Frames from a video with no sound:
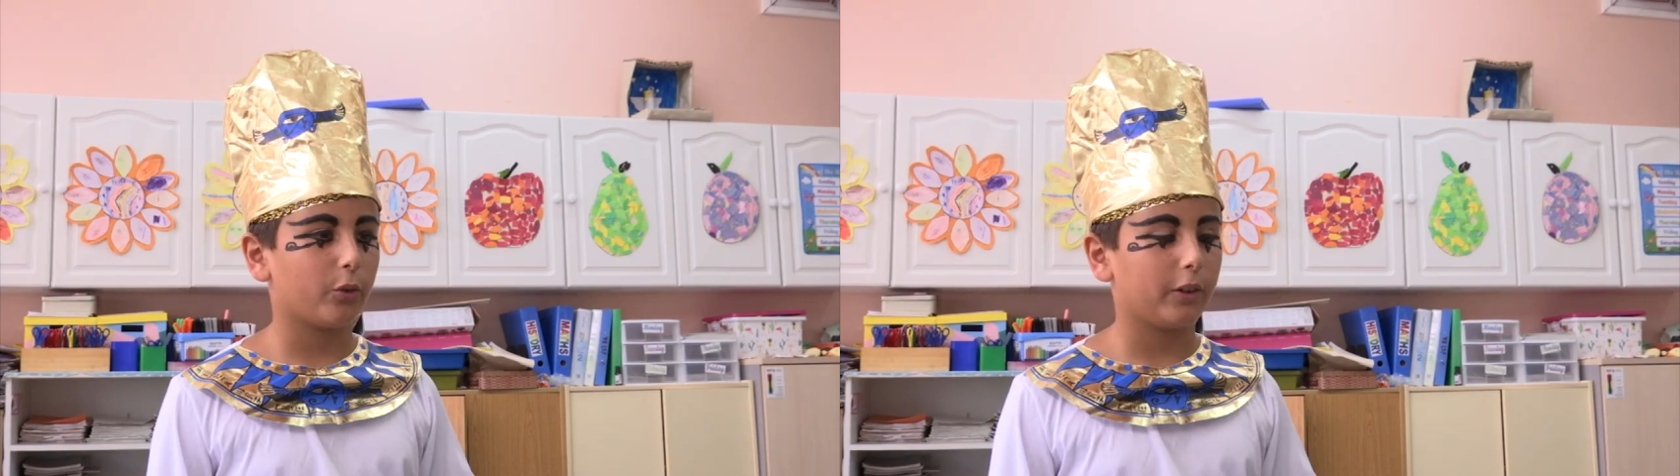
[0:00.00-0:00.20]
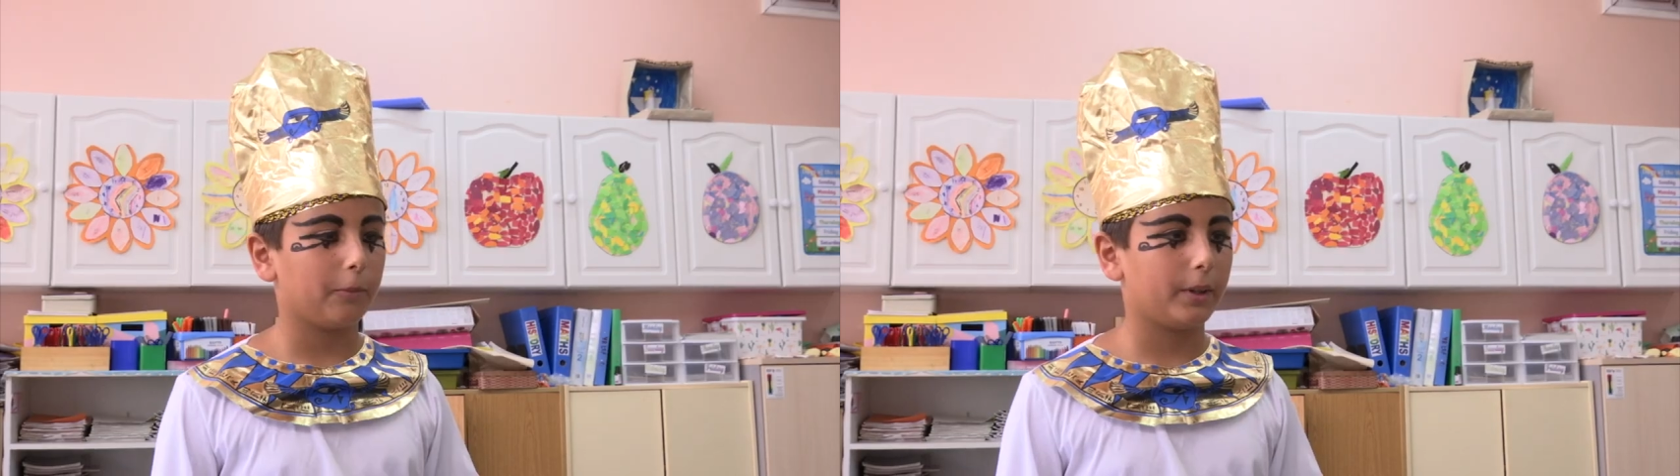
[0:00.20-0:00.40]

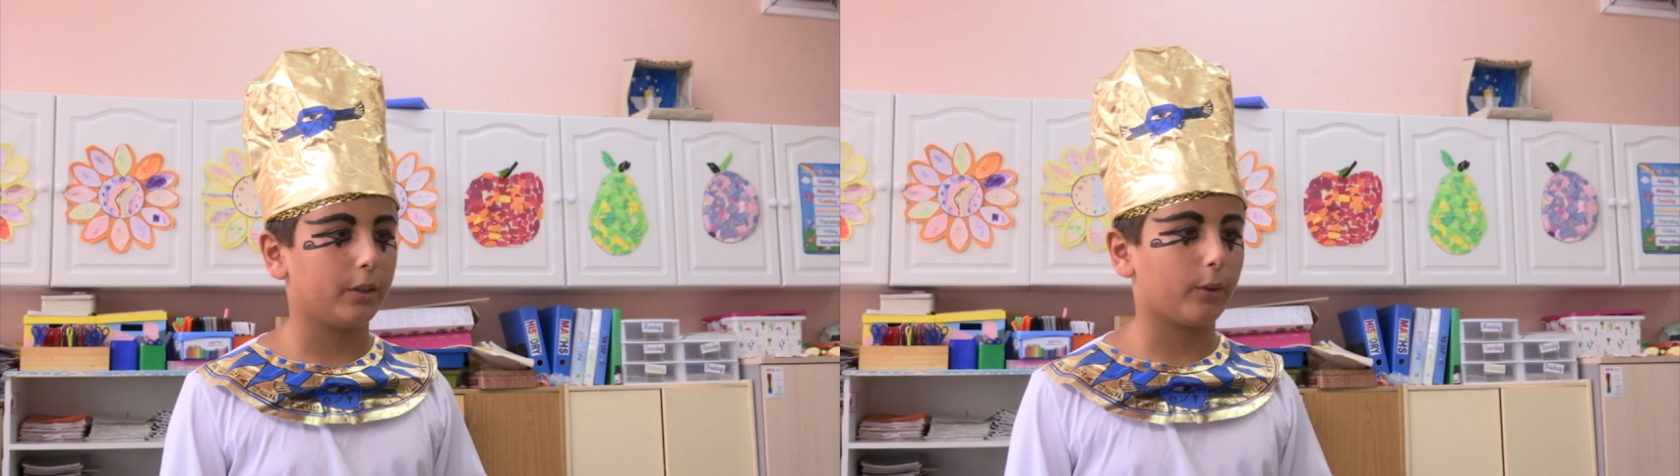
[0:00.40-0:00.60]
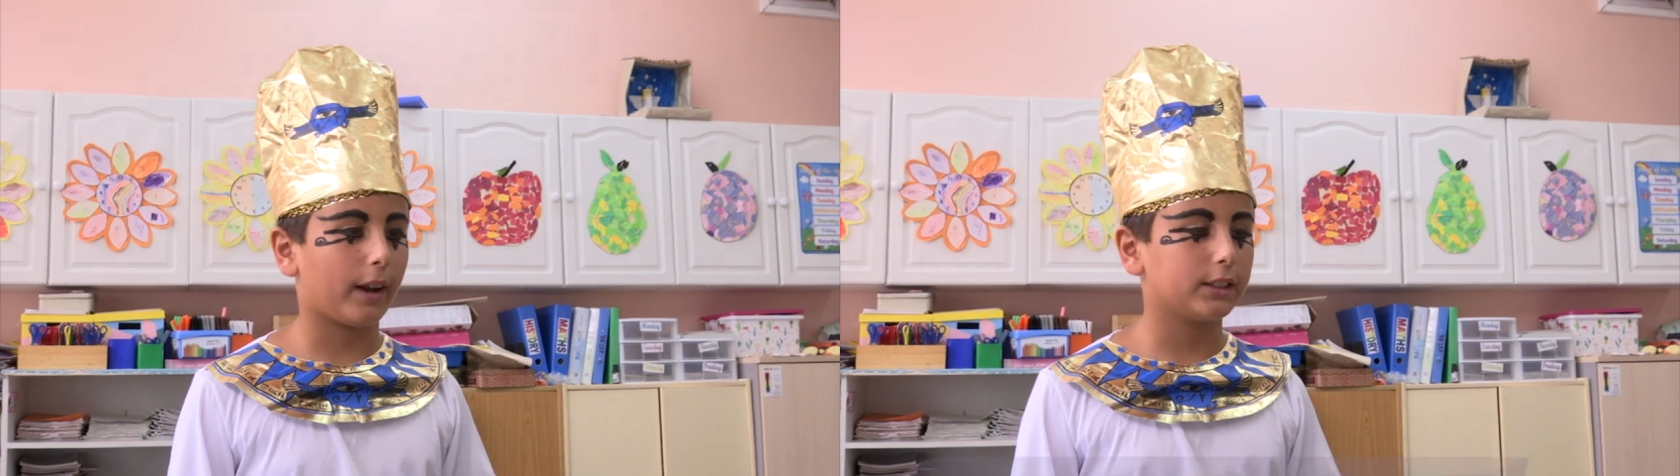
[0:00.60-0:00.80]
We've
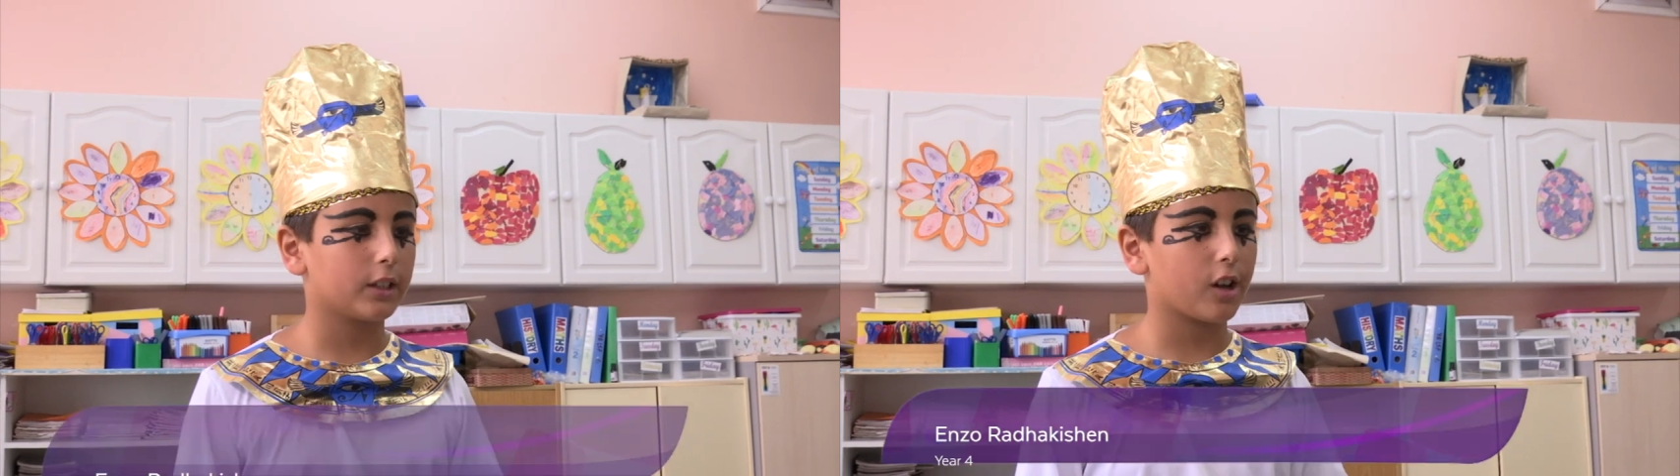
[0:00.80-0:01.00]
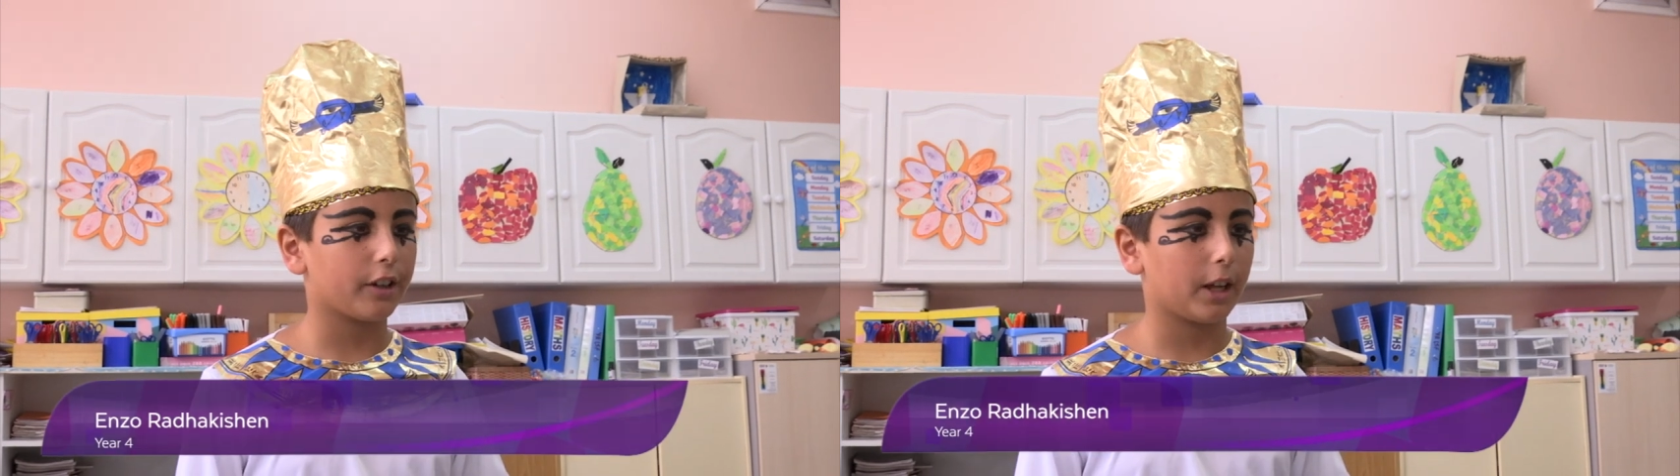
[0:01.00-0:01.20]
been
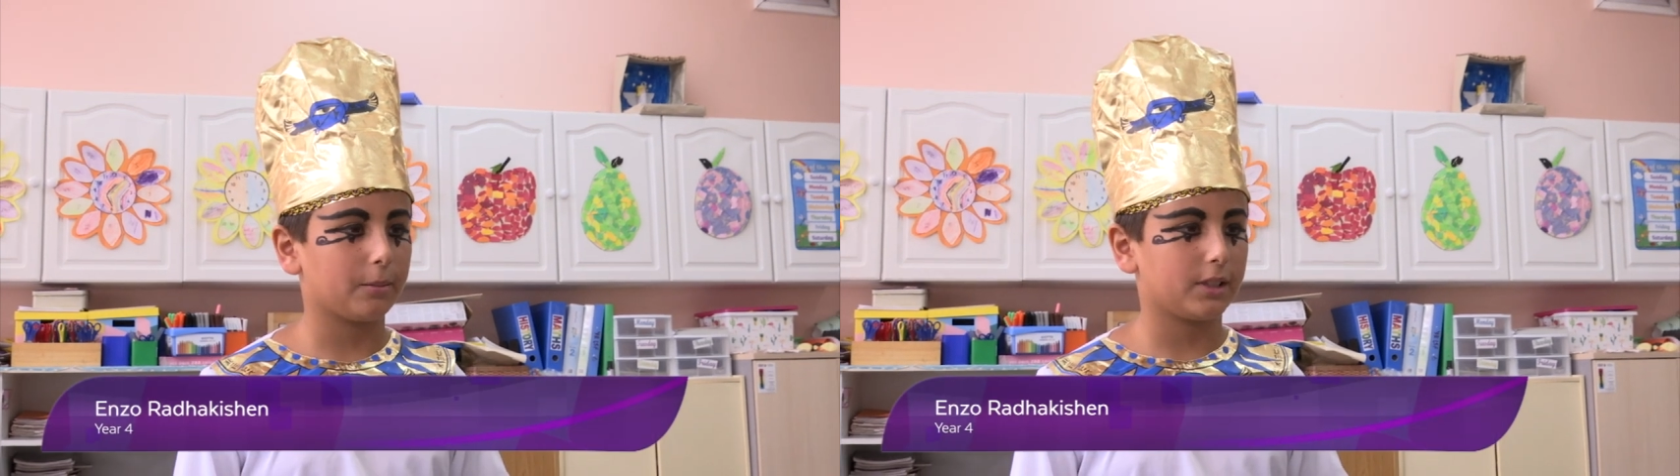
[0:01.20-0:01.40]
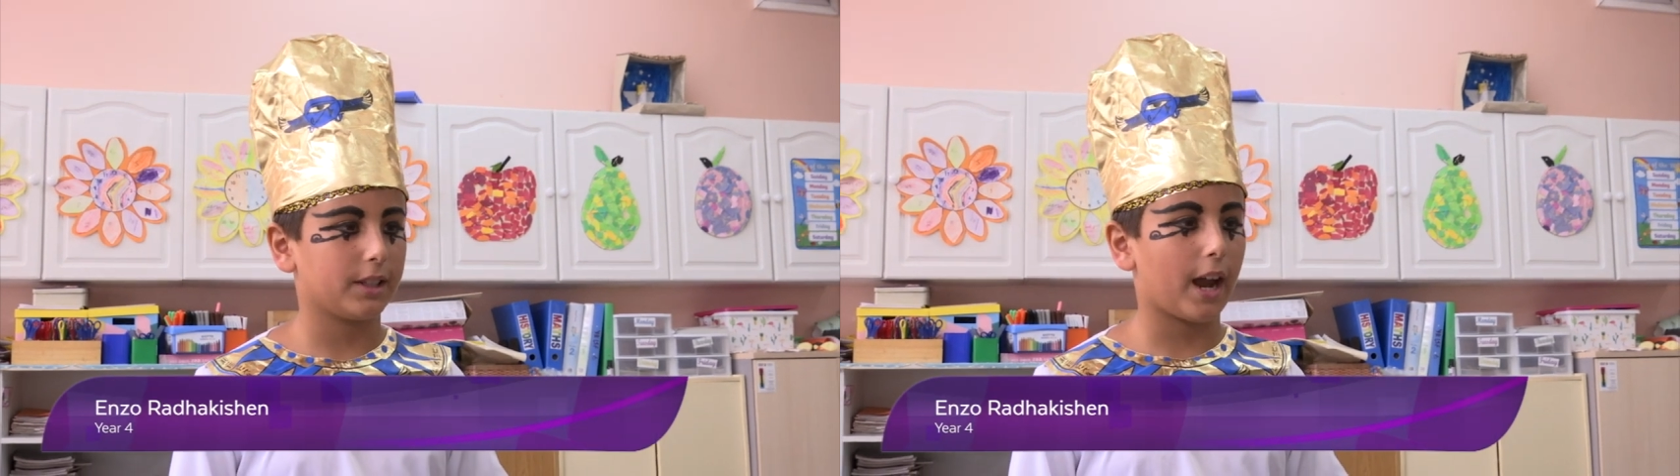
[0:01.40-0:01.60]
writing our
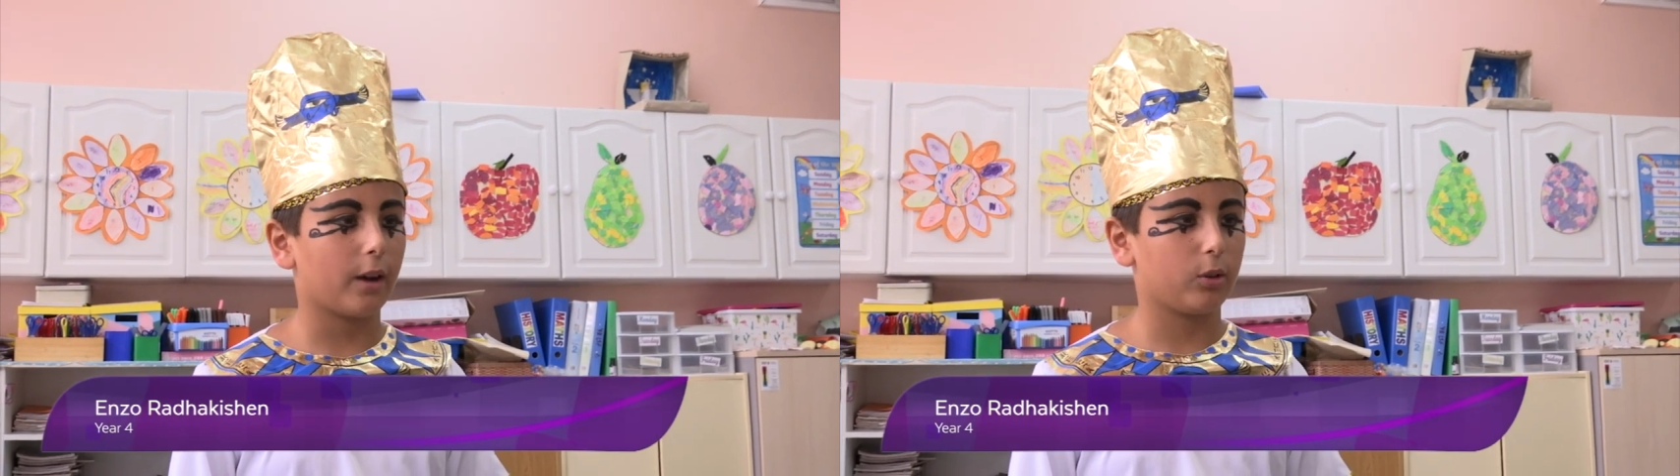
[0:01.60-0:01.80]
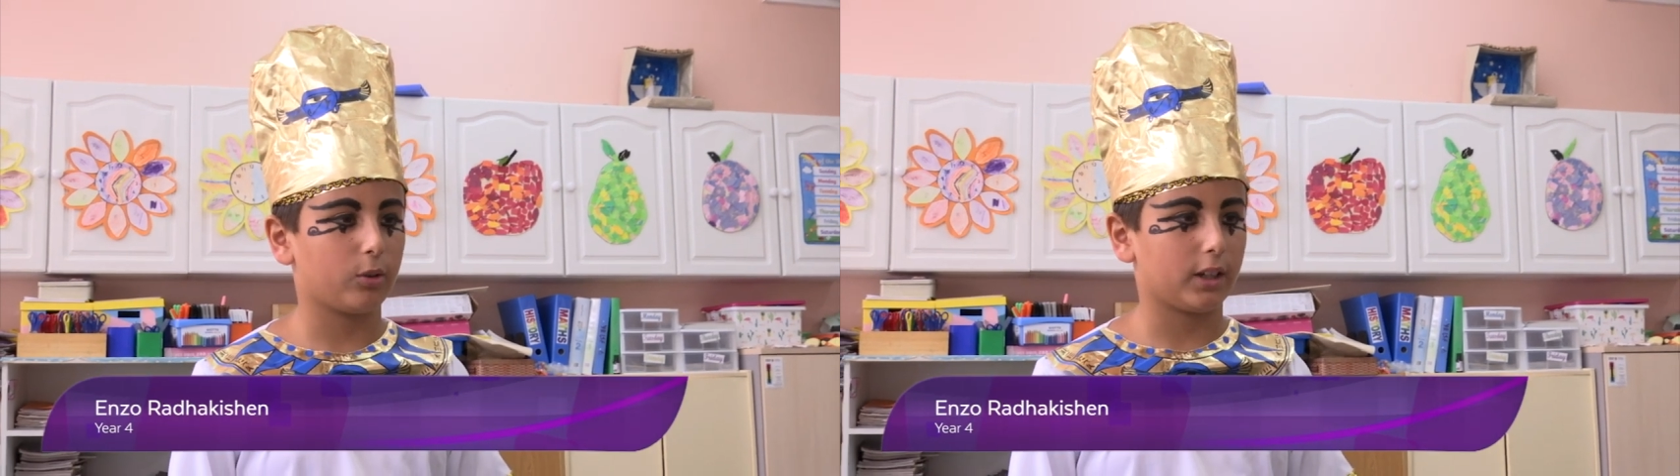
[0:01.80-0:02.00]
names in
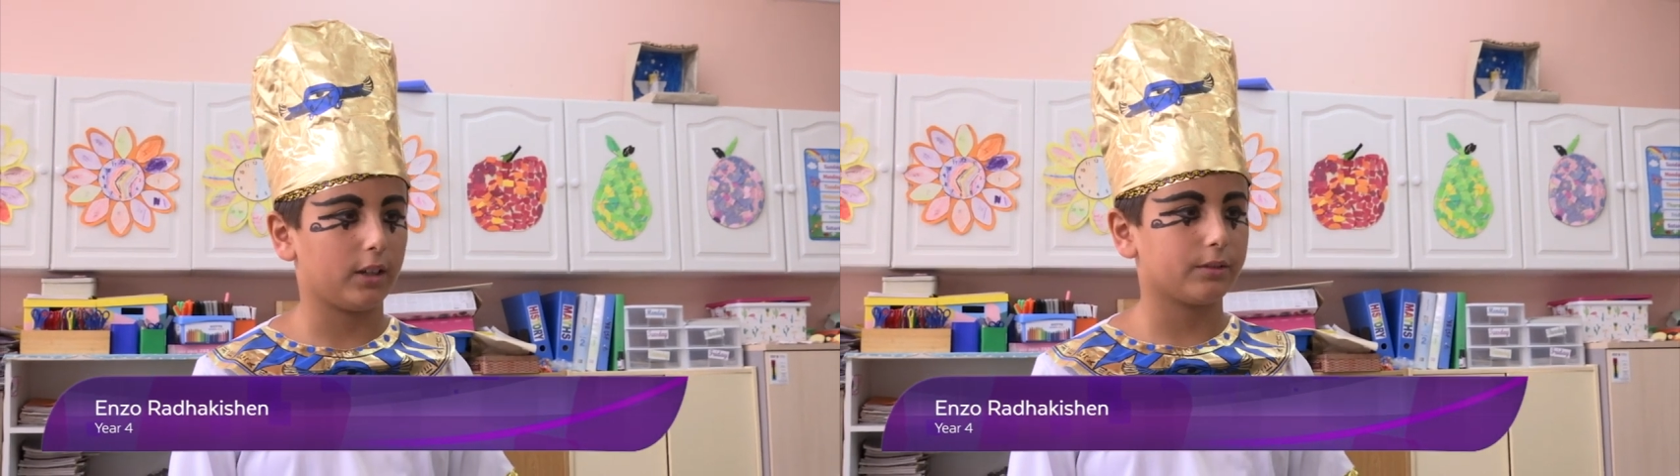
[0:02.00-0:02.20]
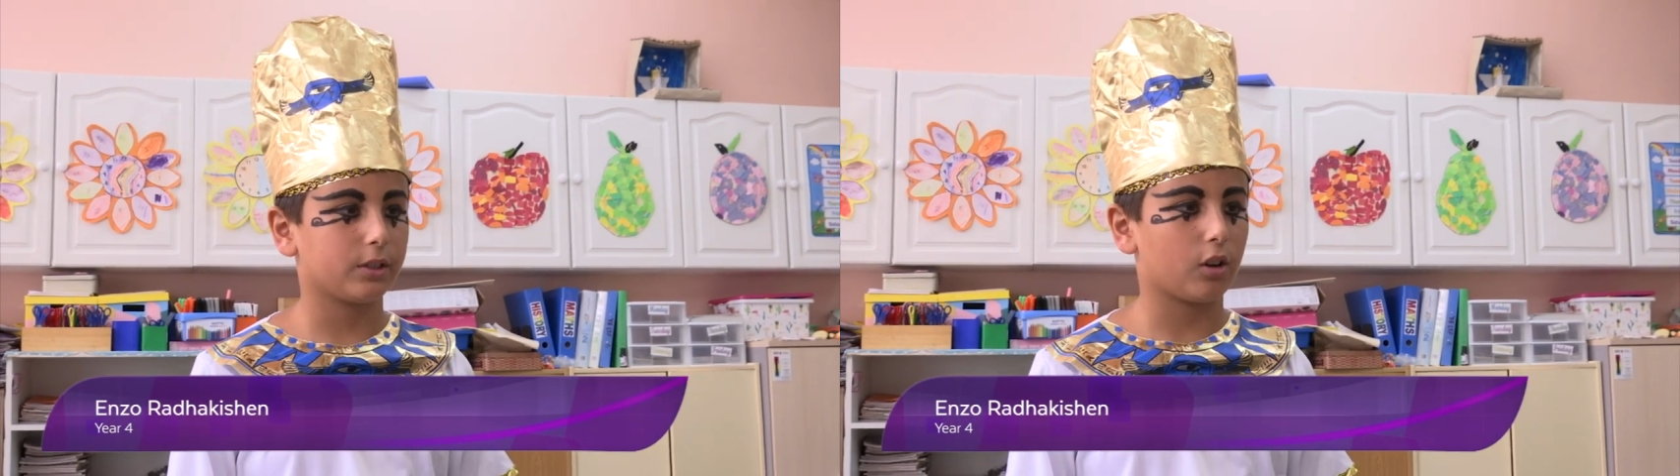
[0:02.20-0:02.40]

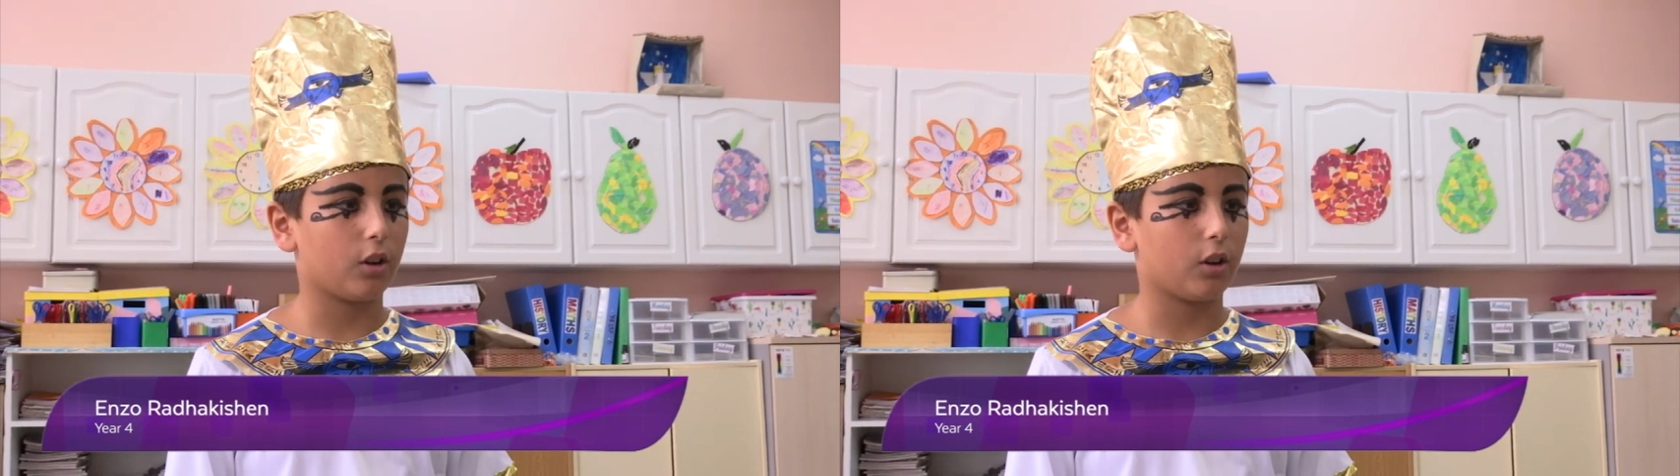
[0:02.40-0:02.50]
hieroglyphs